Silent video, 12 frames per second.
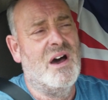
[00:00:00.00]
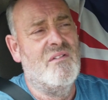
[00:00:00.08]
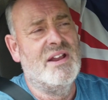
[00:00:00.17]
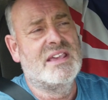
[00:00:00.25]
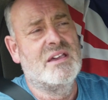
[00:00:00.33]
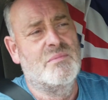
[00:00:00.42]

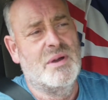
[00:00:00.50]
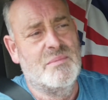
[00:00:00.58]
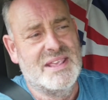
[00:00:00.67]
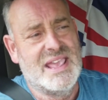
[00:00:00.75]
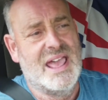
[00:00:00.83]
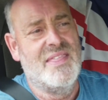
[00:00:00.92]
I reckon
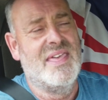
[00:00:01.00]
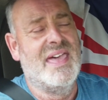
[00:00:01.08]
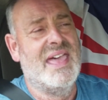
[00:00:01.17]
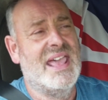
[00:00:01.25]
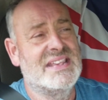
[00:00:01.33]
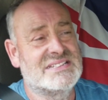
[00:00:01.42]
when we get
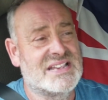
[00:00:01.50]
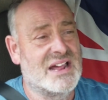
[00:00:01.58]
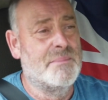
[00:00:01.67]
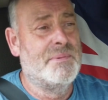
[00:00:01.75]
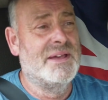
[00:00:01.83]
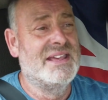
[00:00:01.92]
there, it's
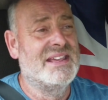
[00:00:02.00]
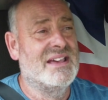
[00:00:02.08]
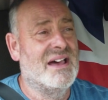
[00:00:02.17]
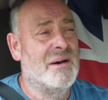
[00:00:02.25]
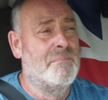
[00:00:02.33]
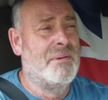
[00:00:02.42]
going to be
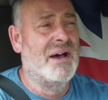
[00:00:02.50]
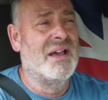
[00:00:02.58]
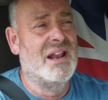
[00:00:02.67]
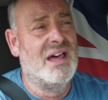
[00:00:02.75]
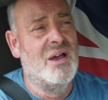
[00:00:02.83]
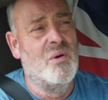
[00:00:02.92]
a
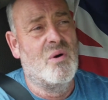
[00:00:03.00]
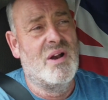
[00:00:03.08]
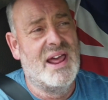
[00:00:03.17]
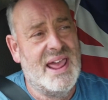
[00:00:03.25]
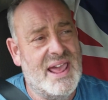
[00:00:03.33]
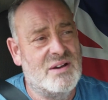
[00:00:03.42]
bungalow
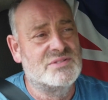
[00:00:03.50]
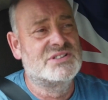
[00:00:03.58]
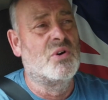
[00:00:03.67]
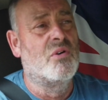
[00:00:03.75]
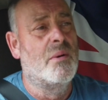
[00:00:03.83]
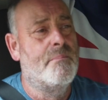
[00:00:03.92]
or a
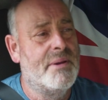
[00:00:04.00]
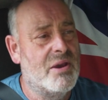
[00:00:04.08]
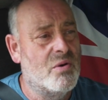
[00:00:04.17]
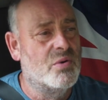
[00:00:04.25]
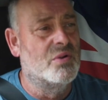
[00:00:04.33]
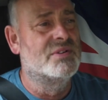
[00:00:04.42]
house or a
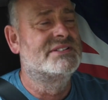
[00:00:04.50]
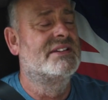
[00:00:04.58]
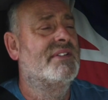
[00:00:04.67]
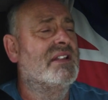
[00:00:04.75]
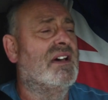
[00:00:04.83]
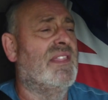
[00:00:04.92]
build or
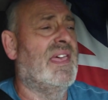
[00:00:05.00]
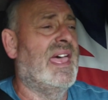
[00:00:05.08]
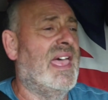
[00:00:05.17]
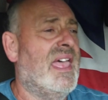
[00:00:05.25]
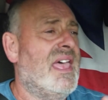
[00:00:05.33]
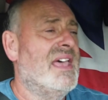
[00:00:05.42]
something like
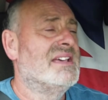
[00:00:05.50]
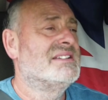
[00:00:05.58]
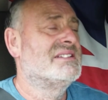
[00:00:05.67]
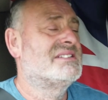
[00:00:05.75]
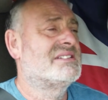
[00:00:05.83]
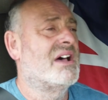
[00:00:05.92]
that.
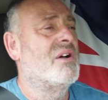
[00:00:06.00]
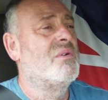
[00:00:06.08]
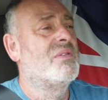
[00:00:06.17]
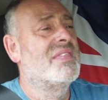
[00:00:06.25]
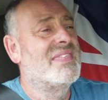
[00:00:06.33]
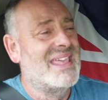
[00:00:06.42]

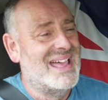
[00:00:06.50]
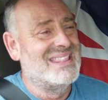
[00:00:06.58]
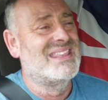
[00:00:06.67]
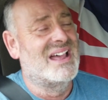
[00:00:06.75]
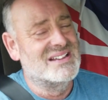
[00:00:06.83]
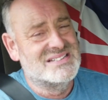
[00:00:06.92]
So
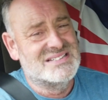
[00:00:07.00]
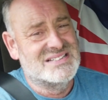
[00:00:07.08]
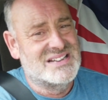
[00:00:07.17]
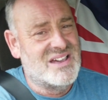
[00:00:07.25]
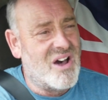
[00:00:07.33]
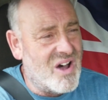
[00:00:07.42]
that
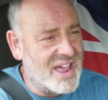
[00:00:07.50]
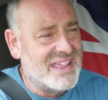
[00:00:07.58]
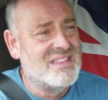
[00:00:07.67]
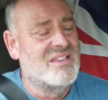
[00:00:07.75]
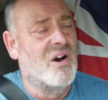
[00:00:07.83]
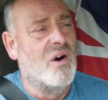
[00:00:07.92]
does
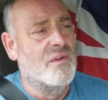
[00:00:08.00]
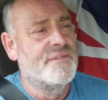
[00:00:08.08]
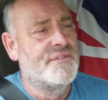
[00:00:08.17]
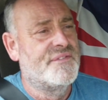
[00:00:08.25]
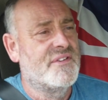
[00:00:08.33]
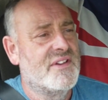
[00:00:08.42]
kind
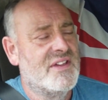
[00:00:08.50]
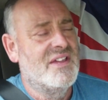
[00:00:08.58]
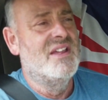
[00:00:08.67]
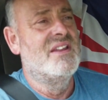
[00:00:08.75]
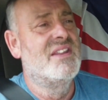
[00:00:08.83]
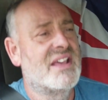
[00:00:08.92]
of
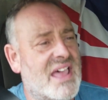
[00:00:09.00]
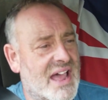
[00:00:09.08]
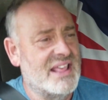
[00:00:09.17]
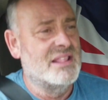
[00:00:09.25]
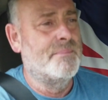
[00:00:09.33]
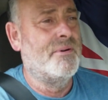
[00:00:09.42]

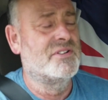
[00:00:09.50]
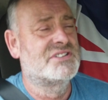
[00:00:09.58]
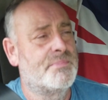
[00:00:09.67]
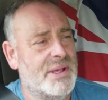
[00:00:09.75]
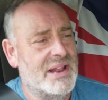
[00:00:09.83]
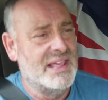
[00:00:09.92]
negate the
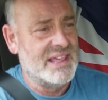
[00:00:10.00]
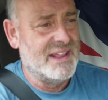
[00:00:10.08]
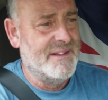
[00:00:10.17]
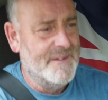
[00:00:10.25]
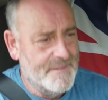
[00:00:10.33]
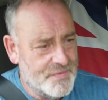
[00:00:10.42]

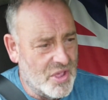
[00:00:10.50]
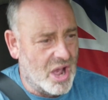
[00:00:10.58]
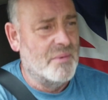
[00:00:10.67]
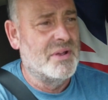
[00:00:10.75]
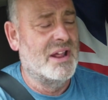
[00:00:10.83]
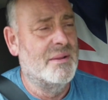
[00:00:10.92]
possibility that
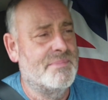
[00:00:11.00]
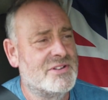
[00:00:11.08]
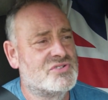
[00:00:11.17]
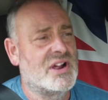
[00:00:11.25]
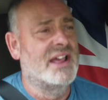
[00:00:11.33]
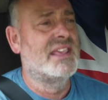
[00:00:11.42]
I'm going to
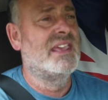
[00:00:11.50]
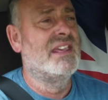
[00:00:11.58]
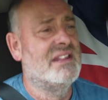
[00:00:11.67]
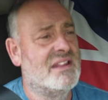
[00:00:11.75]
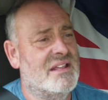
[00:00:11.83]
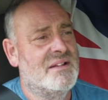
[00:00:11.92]
be
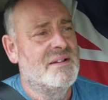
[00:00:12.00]
dragging.